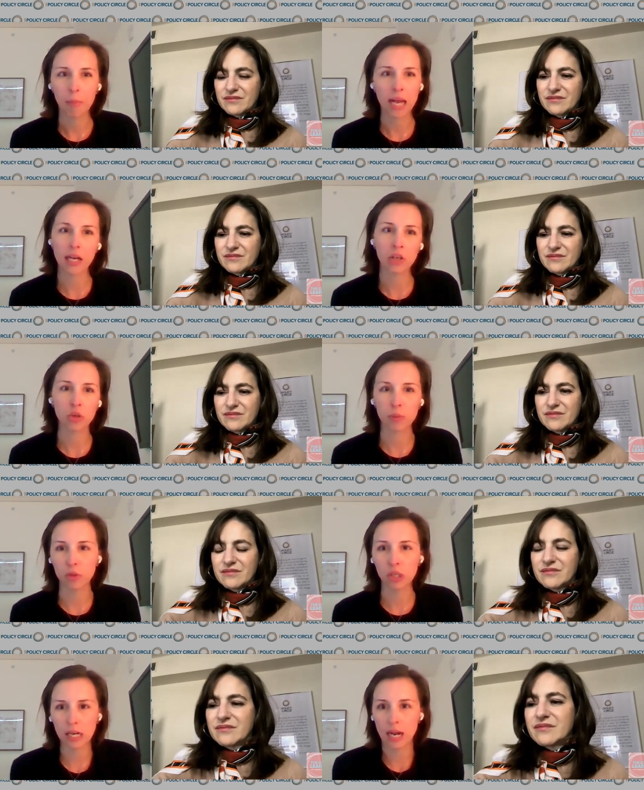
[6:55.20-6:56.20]
Speaker 1: by a
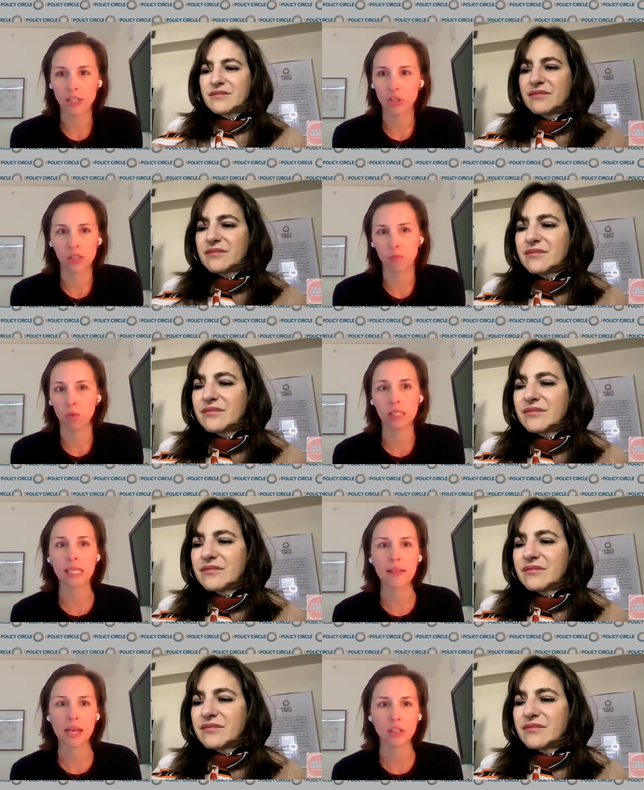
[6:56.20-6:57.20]
contribution. And I just would
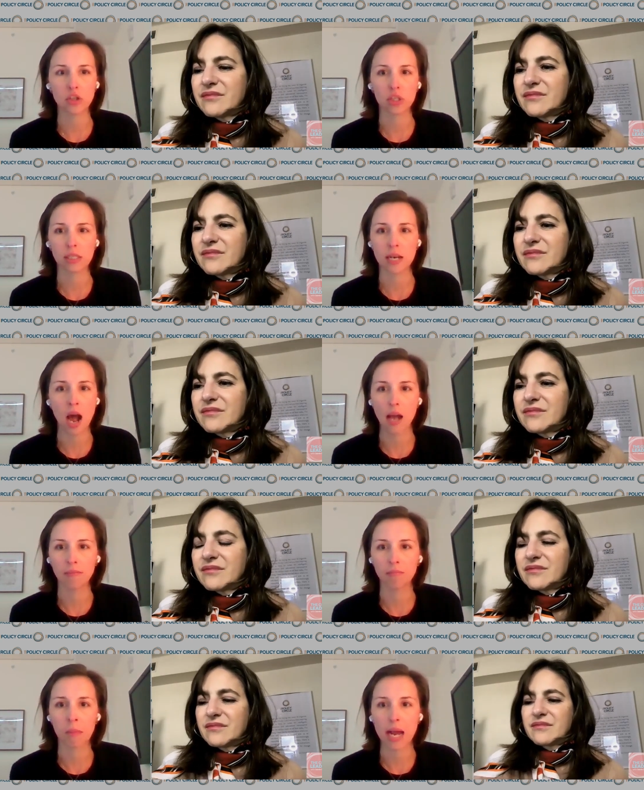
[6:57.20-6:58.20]
say that's just
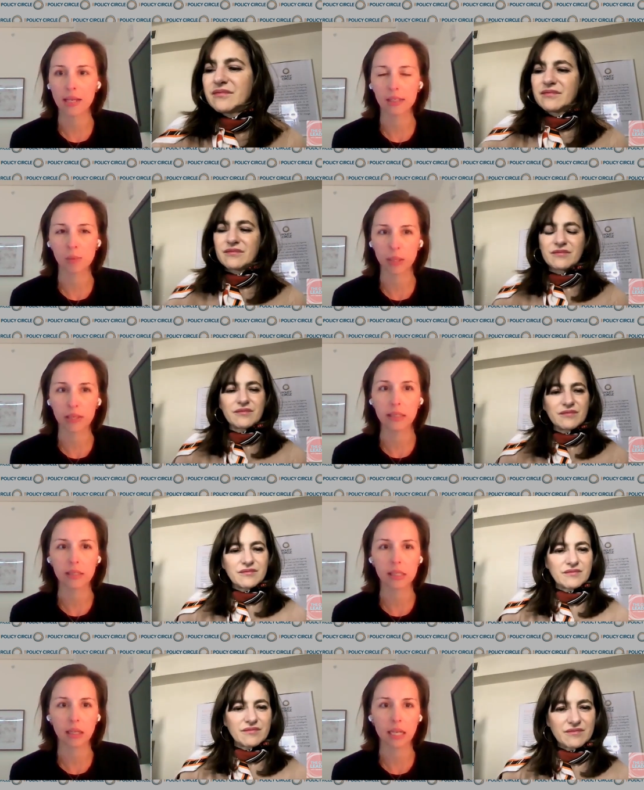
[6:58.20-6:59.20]
not my
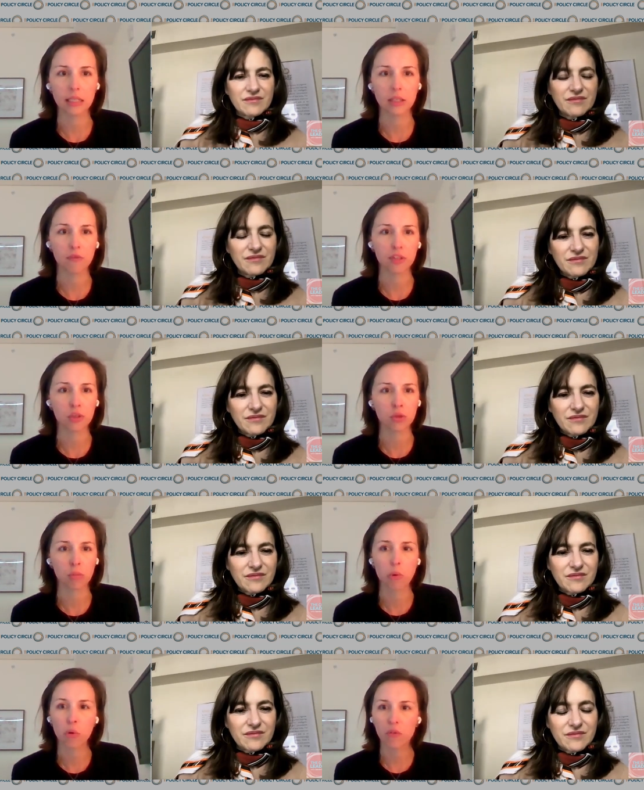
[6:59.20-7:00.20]
experience that elected officials
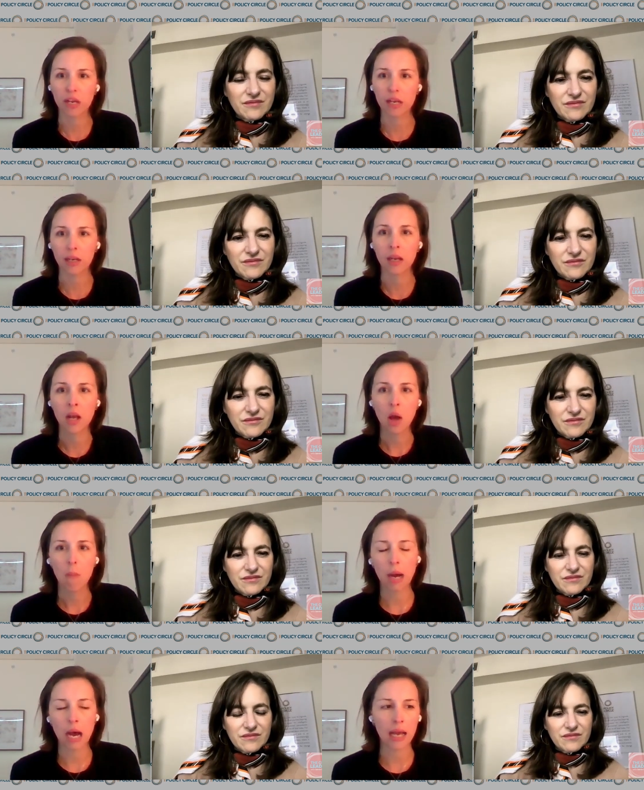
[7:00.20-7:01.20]
are motivated
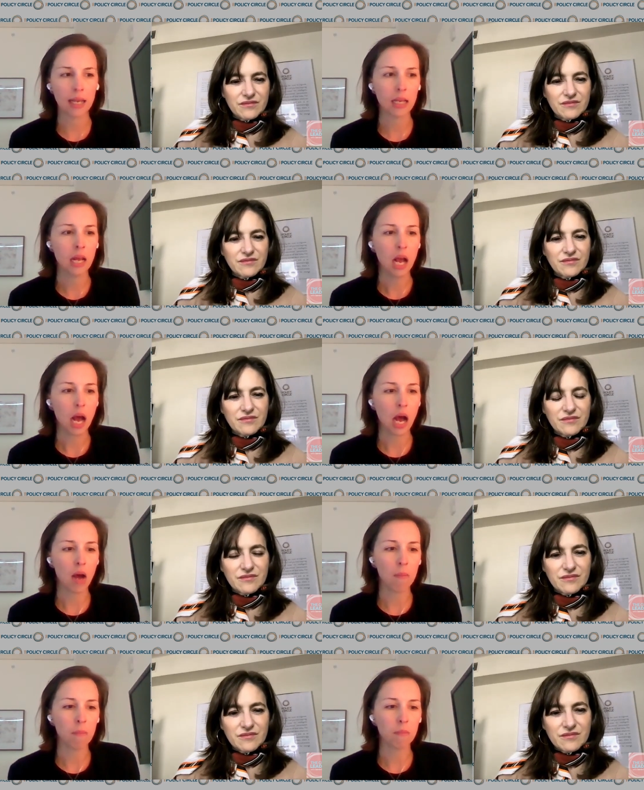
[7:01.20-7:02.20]
by
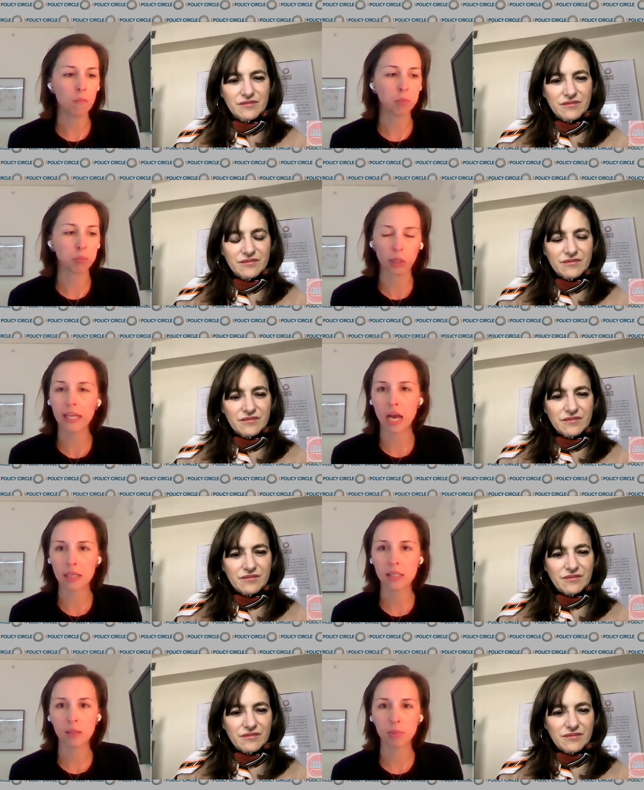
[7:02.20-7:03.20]
um, really
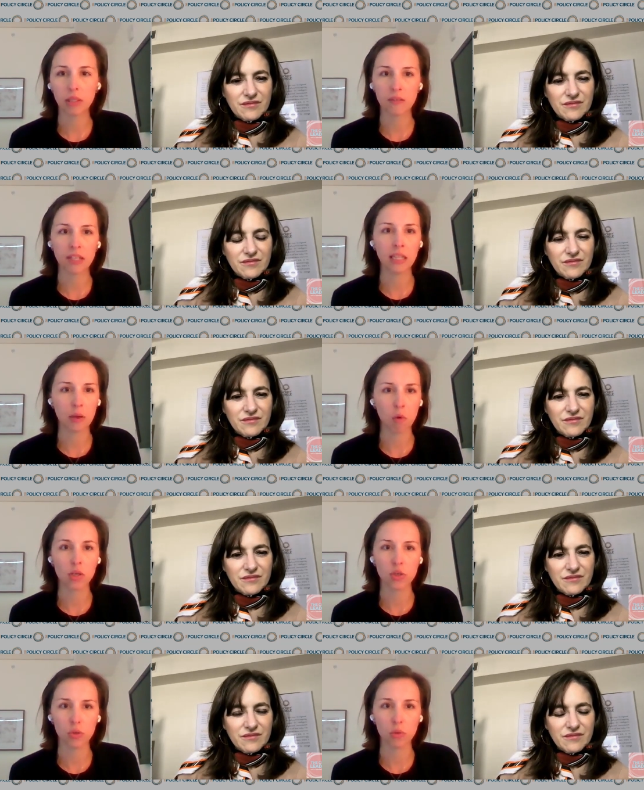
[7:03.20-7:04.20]
honestly believing they
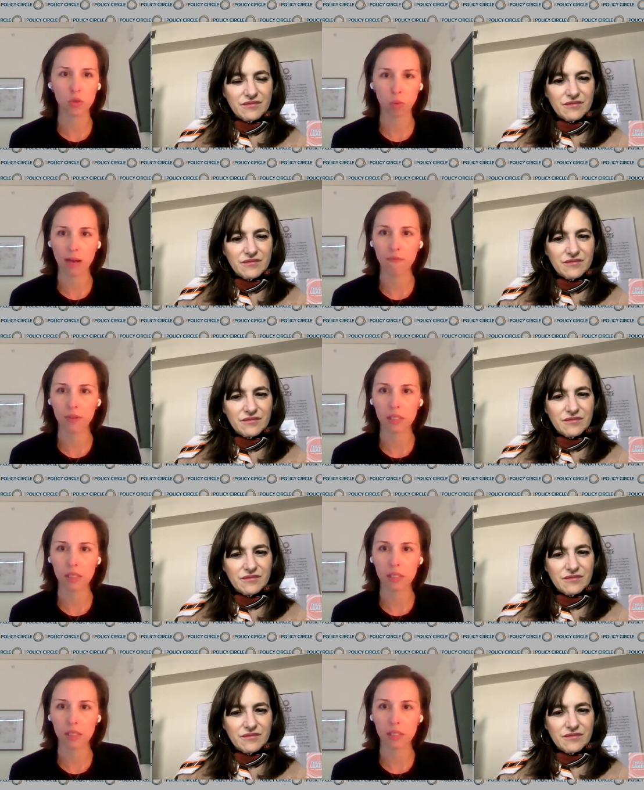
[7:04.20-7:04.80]
want to do what's right for